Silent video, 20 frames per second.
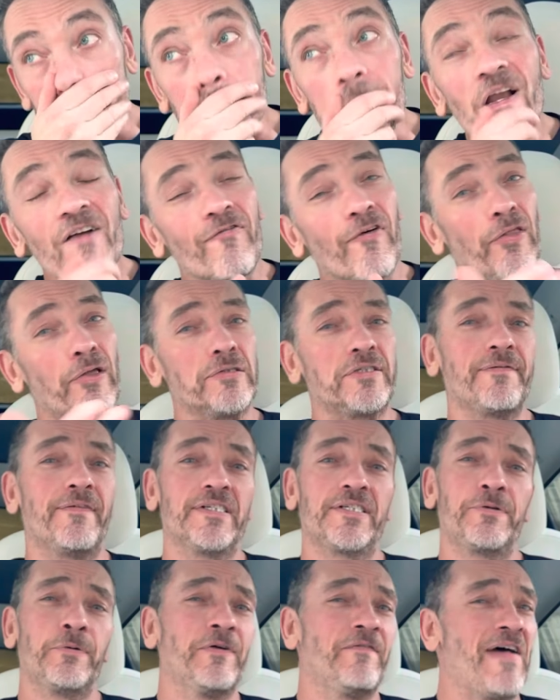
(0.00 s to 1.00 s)
For those of
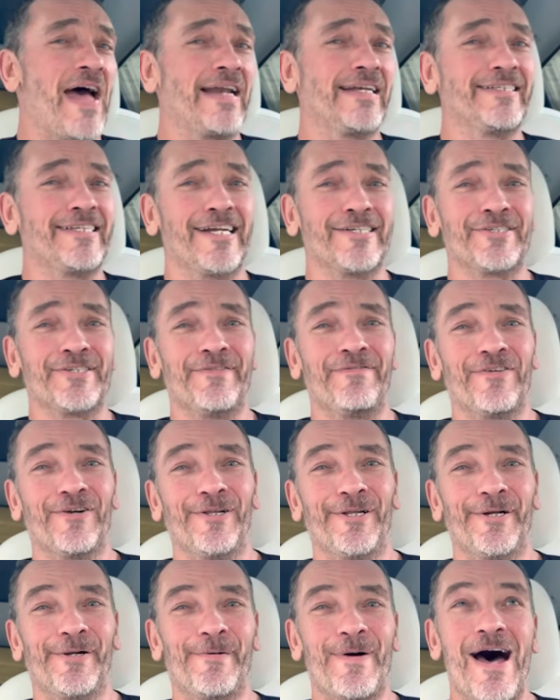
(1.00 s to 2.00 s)
us who have had a Tesla for a
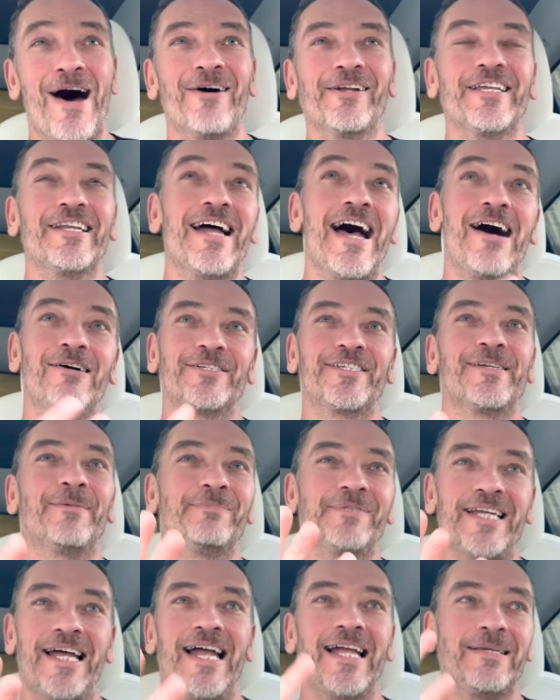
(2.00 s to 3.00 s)
little while, you know how
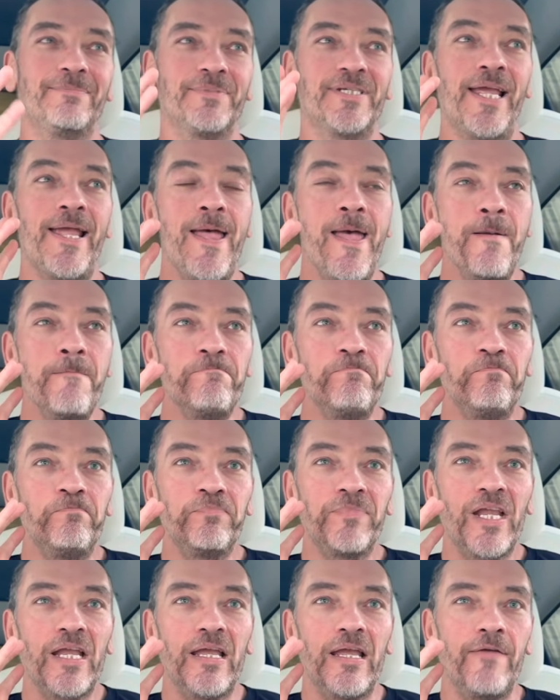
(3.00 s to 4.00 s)
sometimes
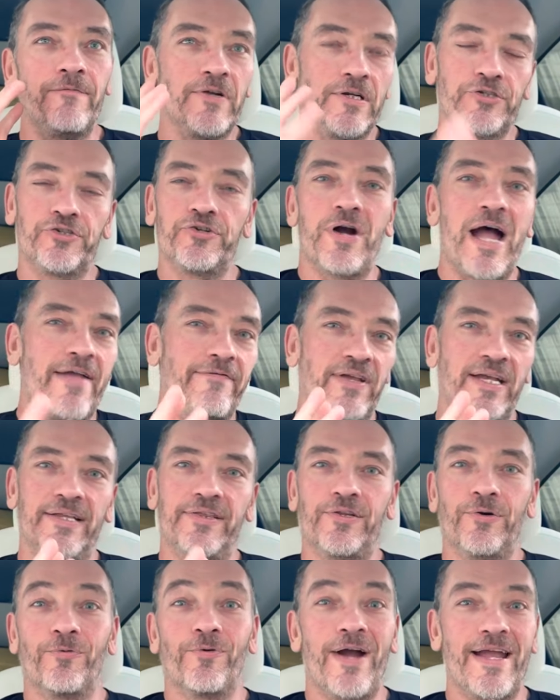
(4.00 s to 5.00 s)
if you're driving at
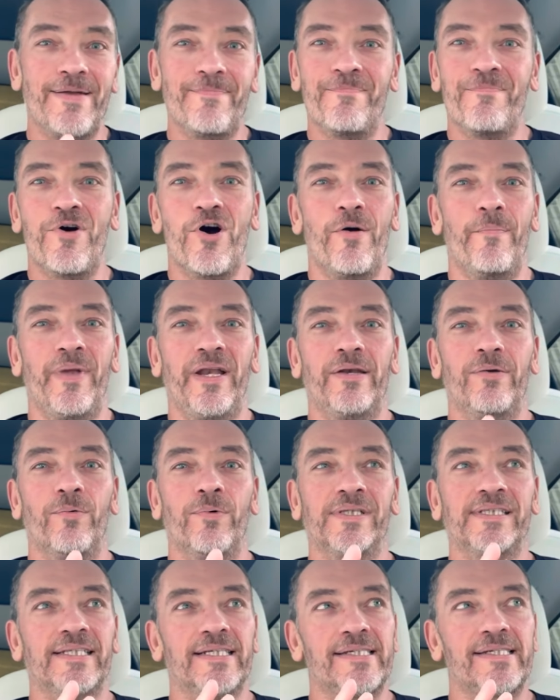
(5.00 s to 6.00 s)
the right moment
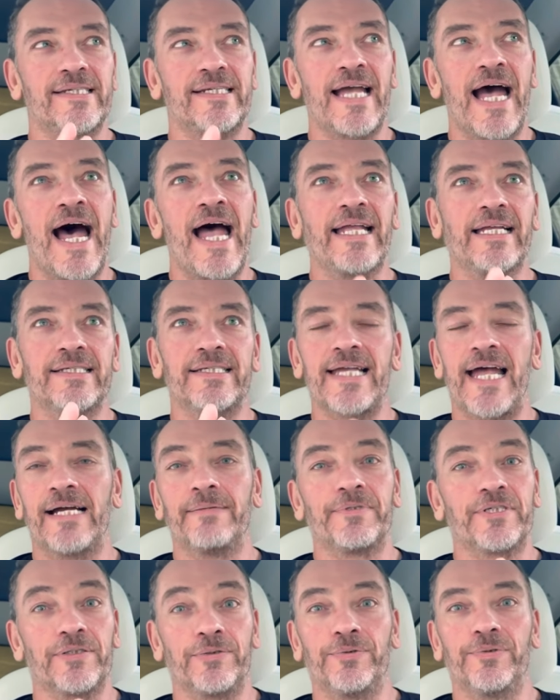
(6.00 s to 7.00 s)
when the sky is
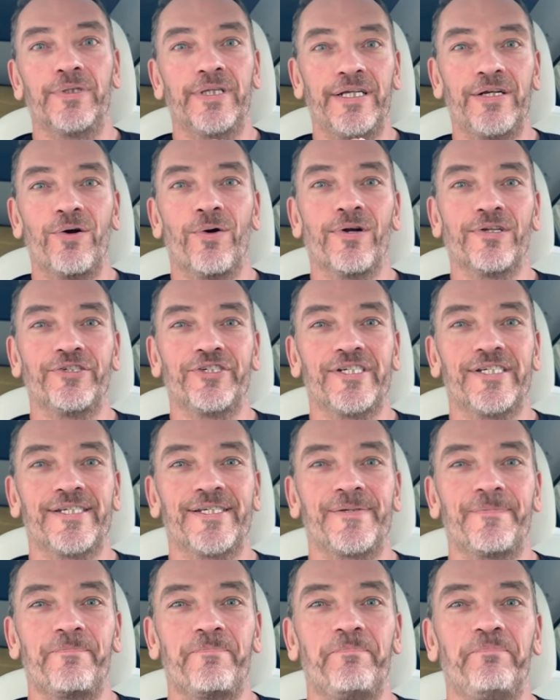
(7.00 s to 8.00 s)
absolutely
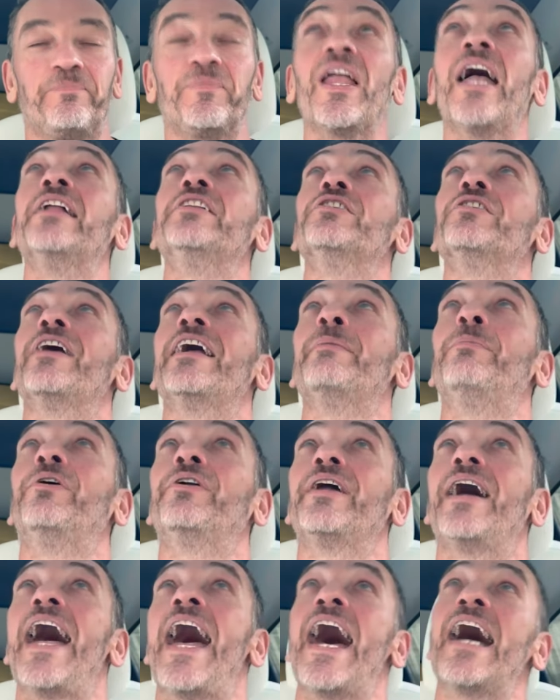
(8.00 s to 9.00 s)
gorgeous and you're able
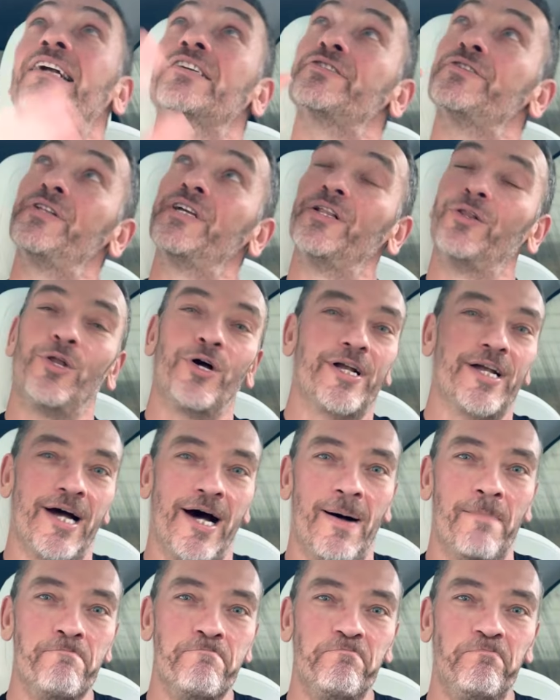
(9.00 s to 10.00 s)
to actually look
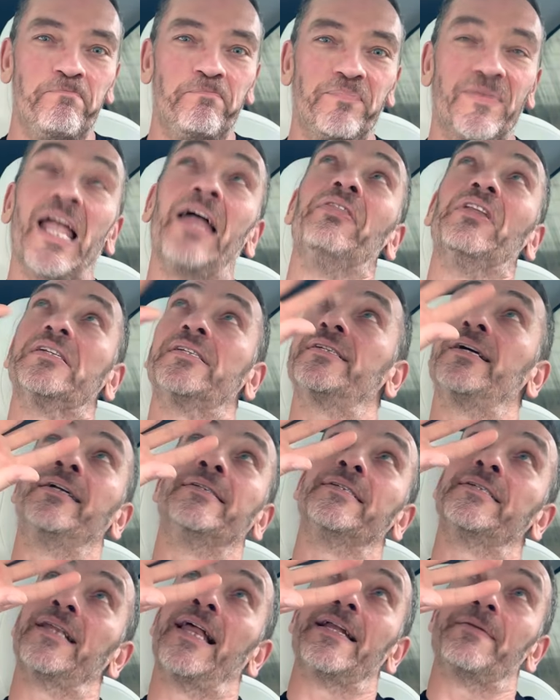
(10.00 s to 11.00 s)
up and the
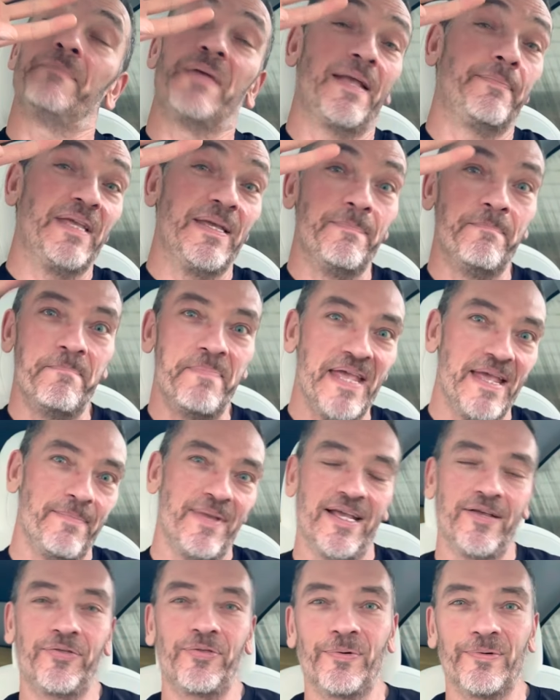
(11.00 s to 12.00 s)
sun's like maybe
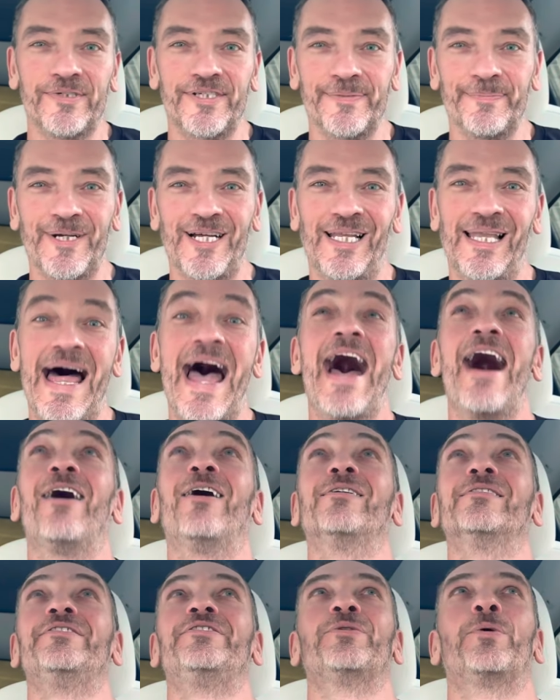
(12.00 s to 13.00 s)
beaming through some
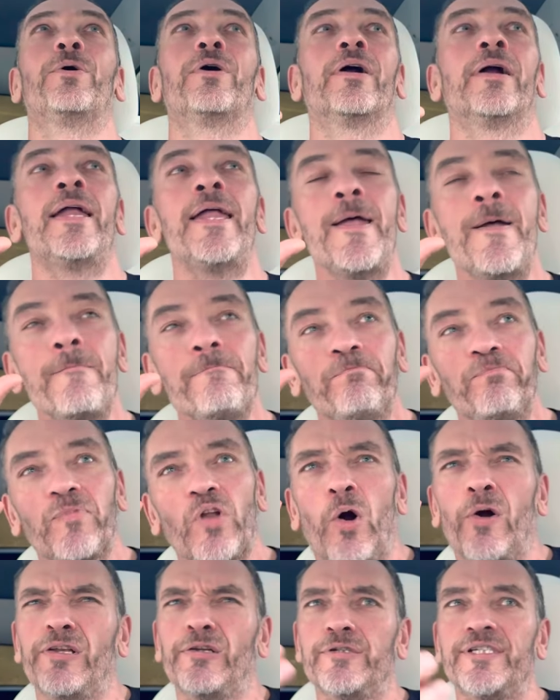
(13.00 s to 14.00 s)
clouds, or
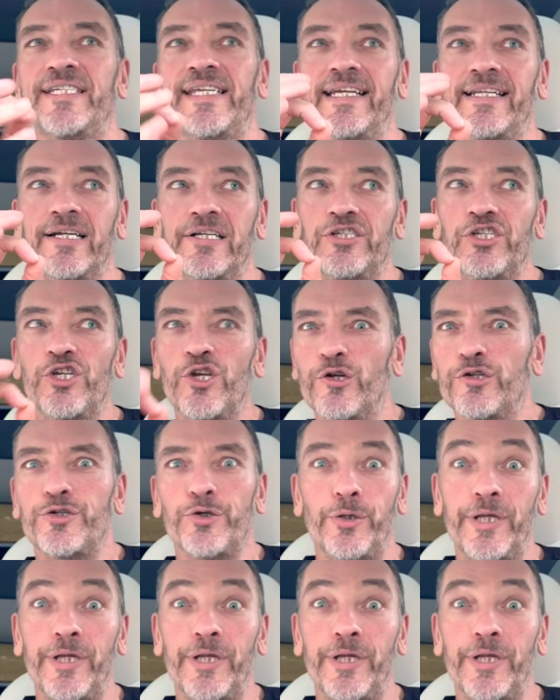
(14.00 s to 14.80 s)
or you see an unusually